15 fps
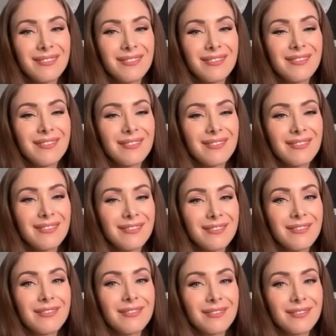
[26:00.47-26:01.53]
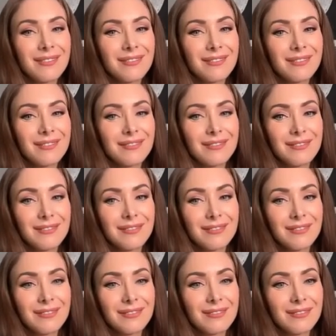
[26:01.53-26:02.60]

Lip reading: (silent)